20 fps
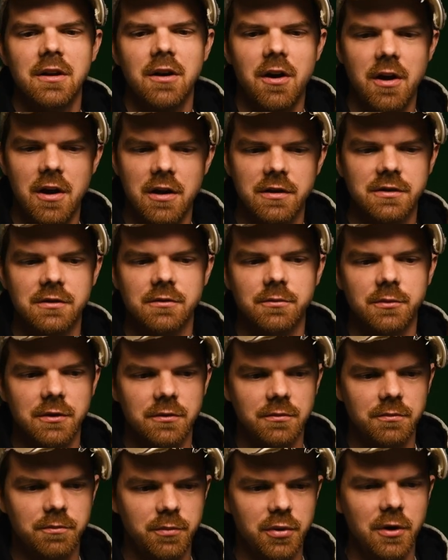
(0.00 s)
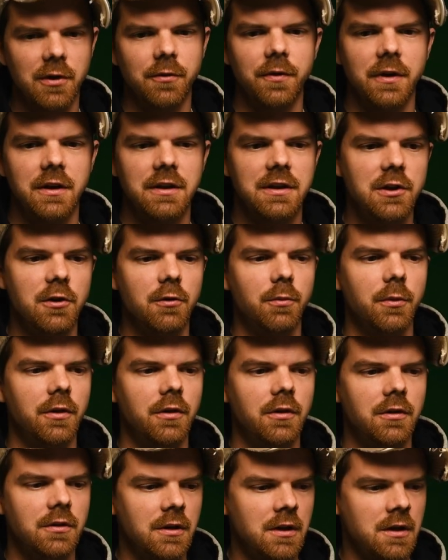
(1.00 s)
awesome, and perfect
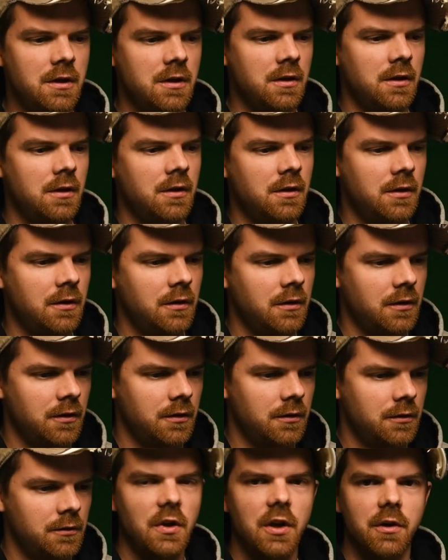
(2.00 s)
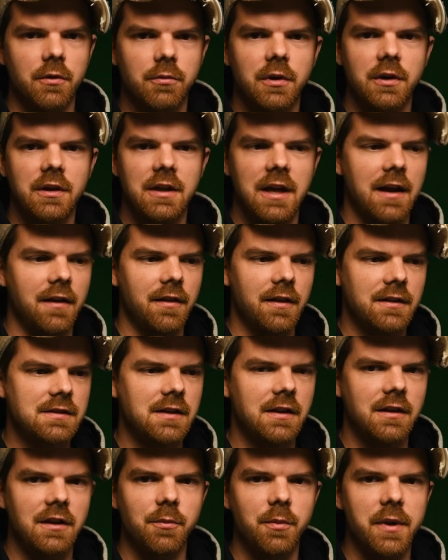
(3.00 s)
humor. No, yeah,
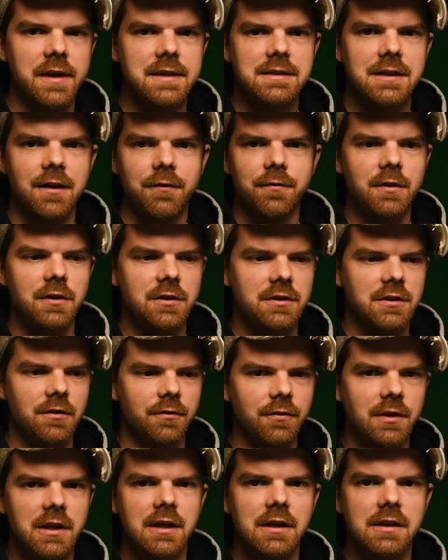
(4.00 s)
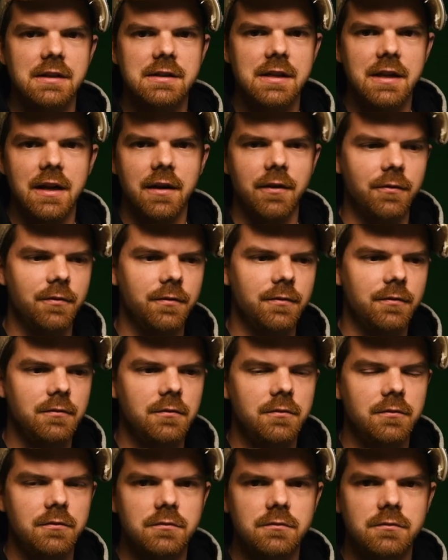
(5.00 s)
that's like the best definition of kids that I've
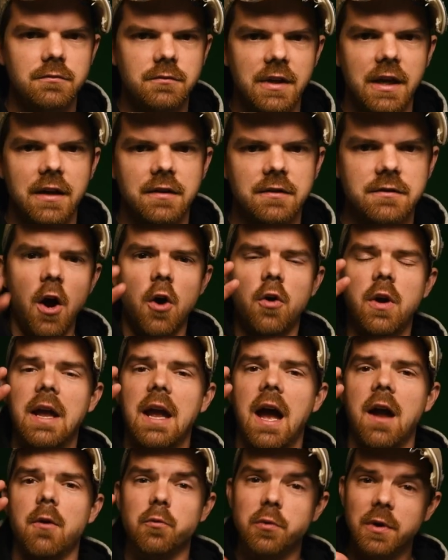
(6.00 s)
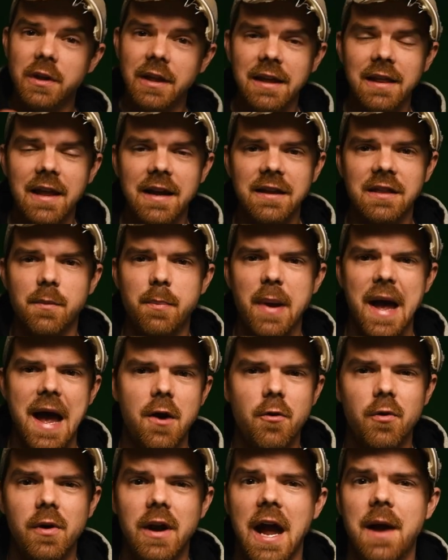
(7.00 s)
yes. Okay, I really like the
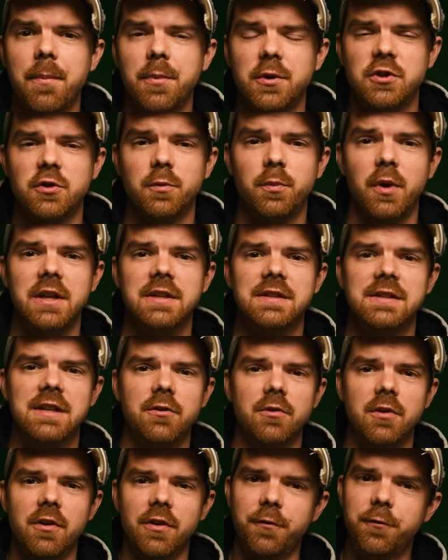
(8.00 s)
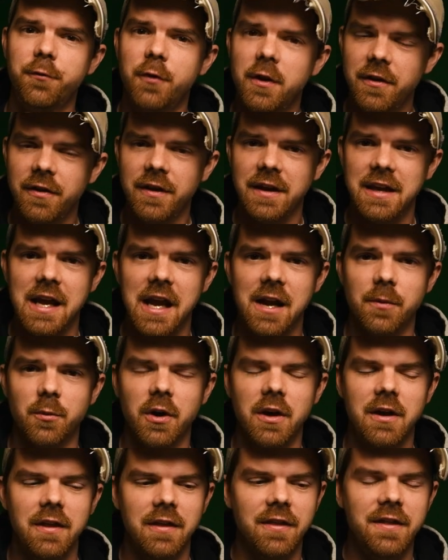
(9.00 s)
power aperture buttons that are on the front of the
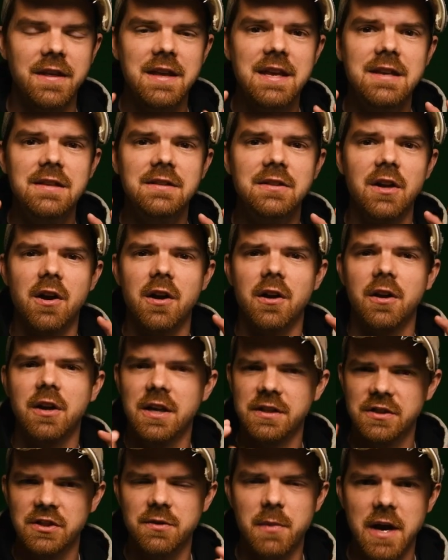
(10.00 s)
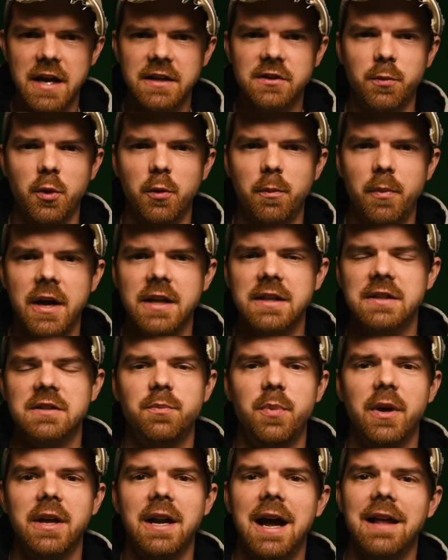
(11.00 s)
camera. These are customizable
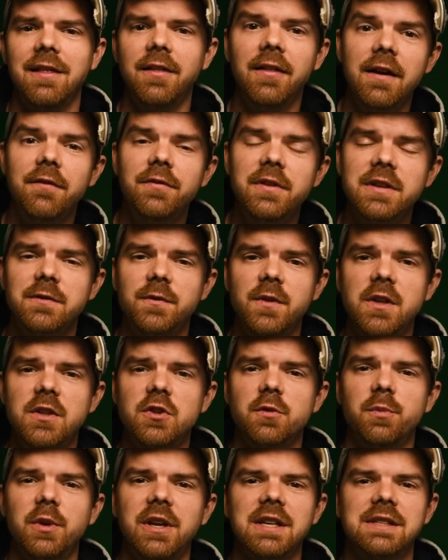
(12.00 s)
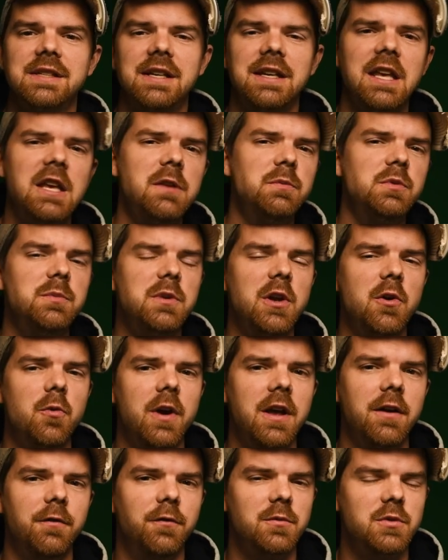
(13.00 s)
buttons, but I love this feature because it keeps me
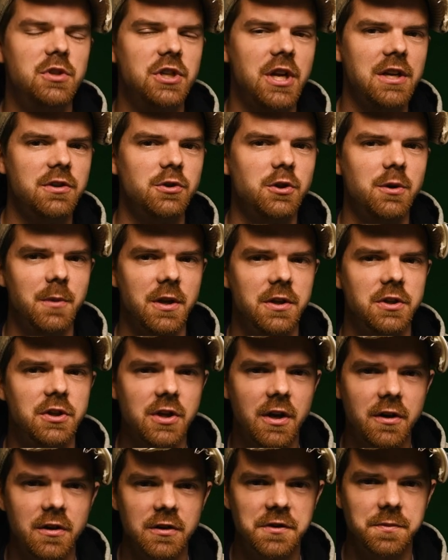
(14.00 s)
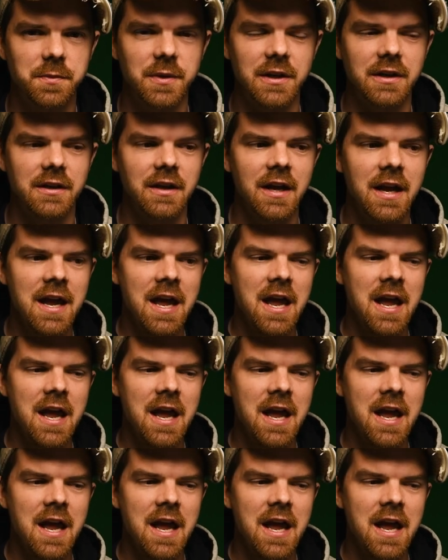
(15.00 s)
away from changing my shutter speed